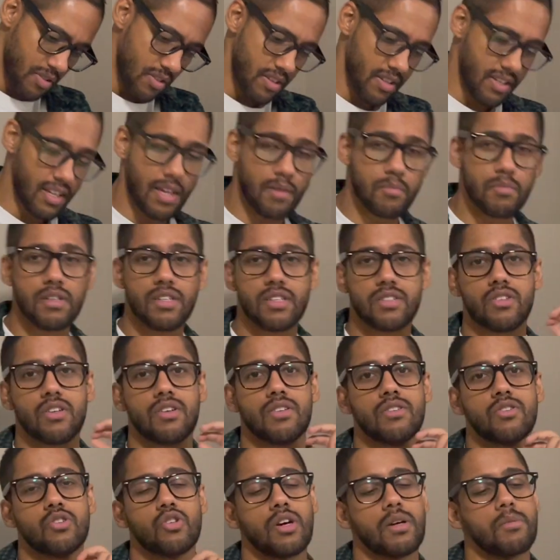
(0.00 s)
the 10 minutes on
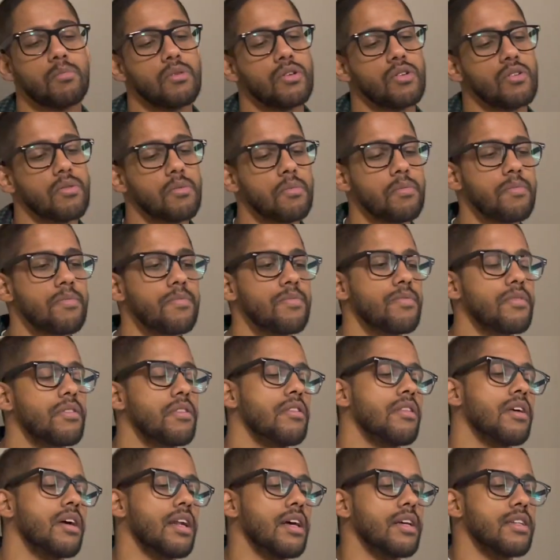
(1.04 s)
the treadmill.
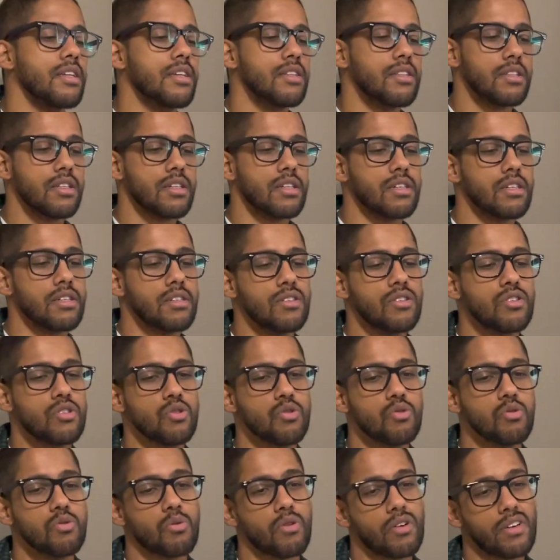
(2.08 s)
Then I did the
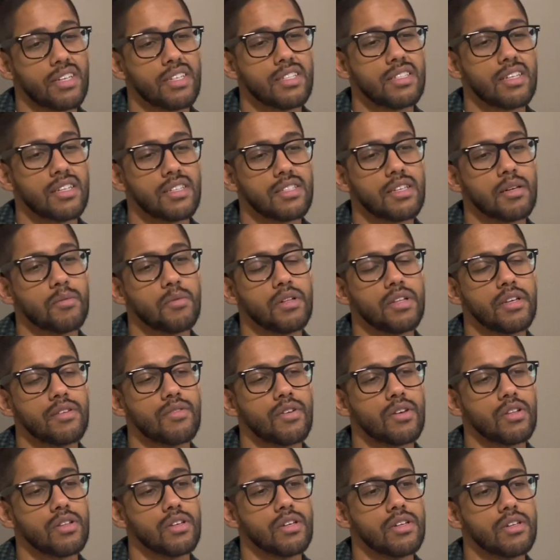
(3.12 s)
2 working sets, I believe,
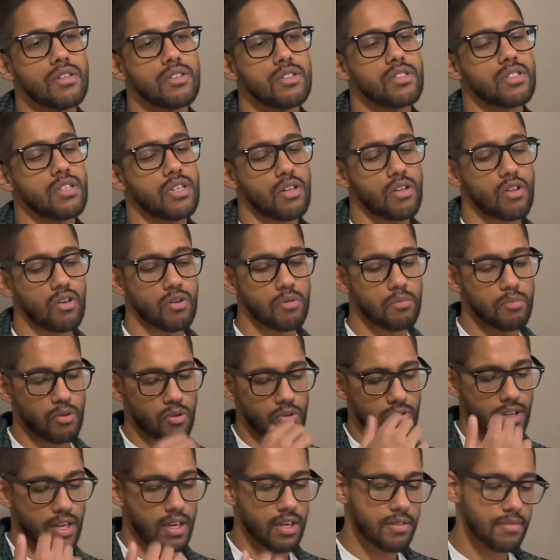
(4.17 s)
on the single arm pull
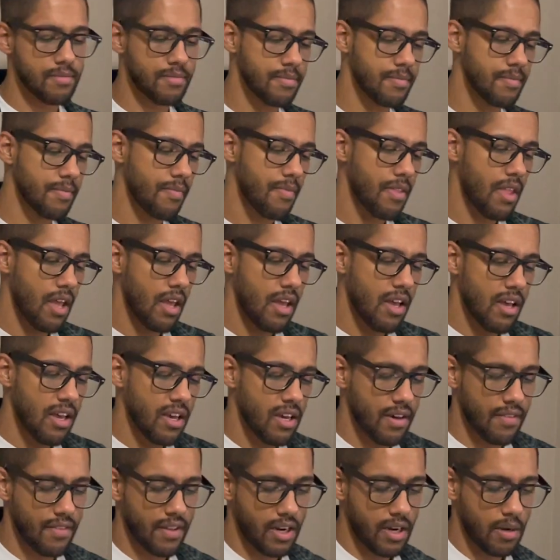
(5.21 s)
down.
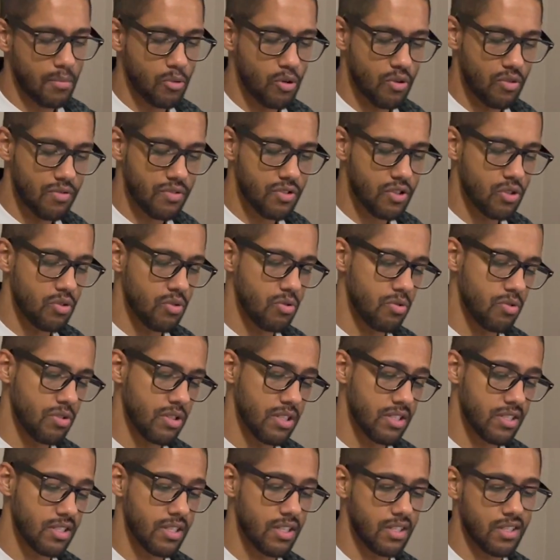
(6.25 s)
And then I moved to the
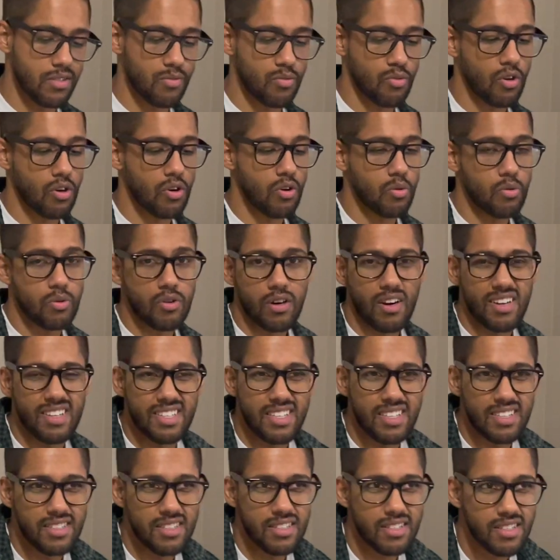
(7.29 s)
seated row where I
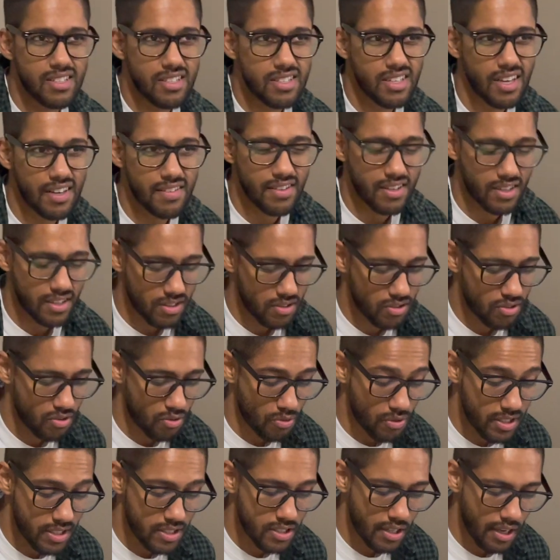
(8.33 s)
did, I think,
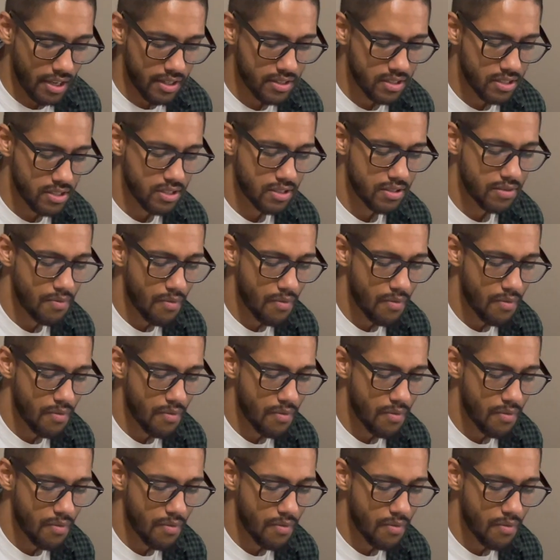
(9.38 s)
3 sets.